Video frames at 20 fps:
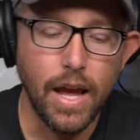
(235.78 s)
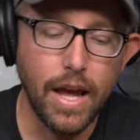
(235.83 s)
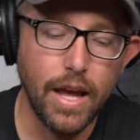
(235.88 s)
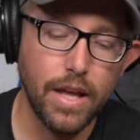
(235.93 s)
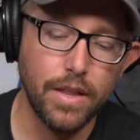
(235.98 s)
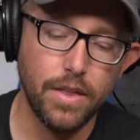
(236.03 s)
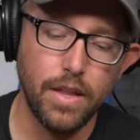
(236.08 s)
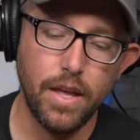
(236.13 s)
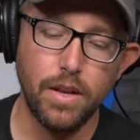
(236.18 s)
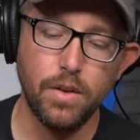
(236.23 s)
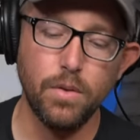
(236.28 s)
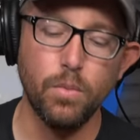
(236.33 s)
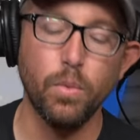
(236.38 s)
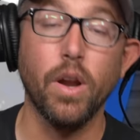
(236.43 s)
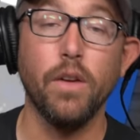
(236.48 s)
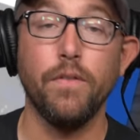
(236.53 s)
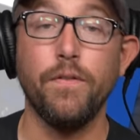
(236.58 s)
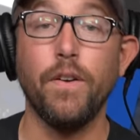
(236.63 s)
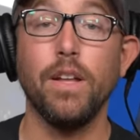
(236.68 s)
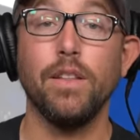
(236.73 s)
And then when
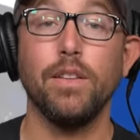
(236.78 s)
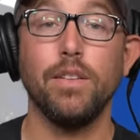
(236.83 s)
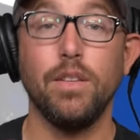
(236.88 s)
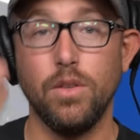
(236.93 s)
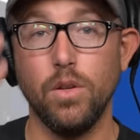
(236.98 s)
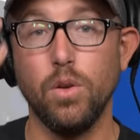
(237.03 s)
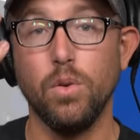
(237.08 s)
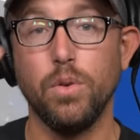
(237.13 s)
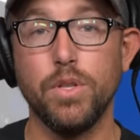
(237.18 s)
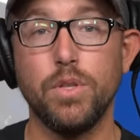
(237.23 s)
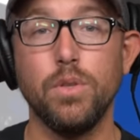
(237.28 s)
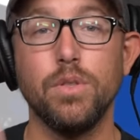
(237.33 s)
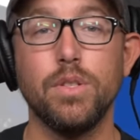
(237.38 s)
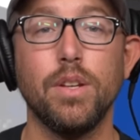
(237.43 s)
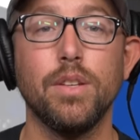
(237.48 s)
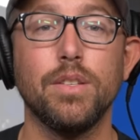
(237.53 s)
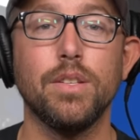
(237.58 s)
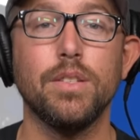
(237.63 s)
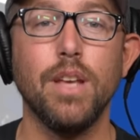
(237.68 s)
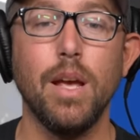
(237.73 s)
I finally you know because you
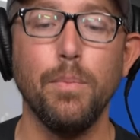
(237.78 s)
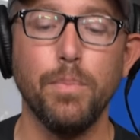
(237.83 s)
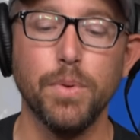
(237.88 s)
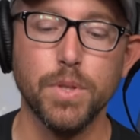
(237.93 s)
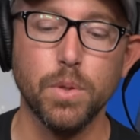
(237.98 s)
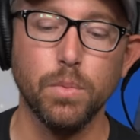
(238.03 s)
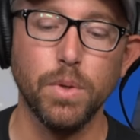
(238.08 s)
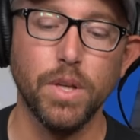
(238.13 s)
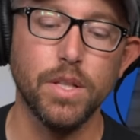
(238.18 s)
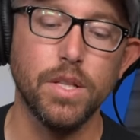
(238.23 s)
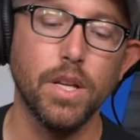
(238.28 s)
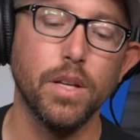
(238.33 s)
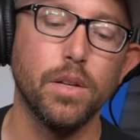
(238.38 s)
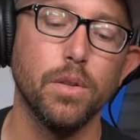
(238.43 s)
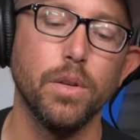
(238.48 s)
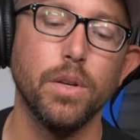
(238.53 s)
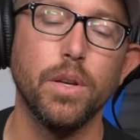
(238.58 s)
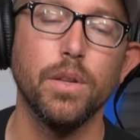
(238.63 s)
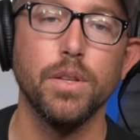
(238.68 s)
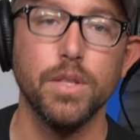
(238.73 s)
sent us a sample so we could take a
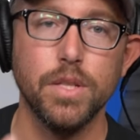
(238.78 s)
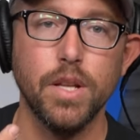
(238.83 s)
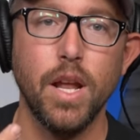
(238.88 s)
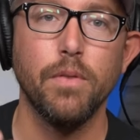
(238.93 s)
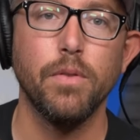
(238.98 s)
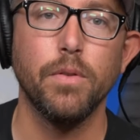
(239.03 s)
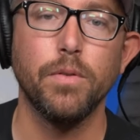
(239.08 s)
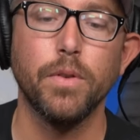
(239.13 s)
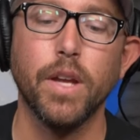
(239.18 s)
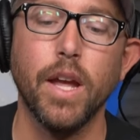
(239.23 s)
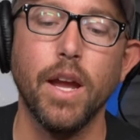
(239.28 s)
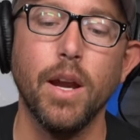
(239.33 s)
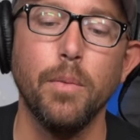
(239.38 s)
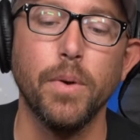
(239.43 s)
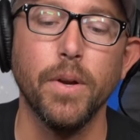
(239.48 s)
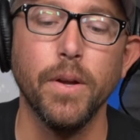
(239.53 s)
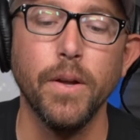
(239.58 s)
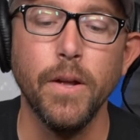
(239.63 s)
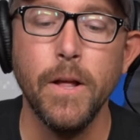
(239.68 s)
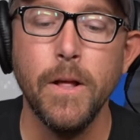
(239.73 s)
look at this and have it for
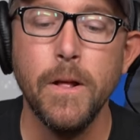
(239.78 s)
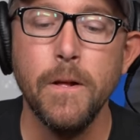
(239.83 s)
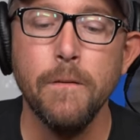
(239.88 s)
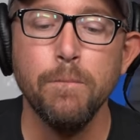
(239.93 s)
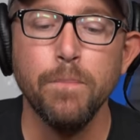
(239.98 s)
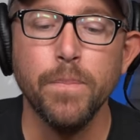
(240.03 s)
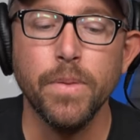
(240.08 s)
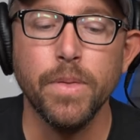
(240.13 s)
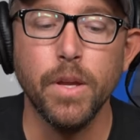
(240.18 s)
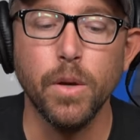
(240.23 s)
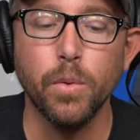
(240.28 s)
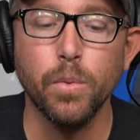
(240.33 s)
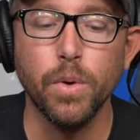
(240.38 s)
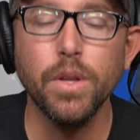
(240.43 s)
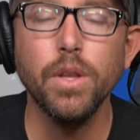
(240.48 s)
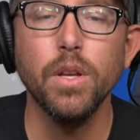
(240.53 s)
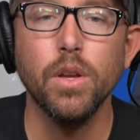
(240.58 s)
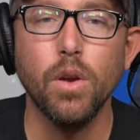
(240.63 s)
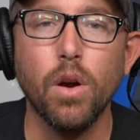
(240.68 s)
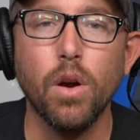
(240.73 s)
camera, they really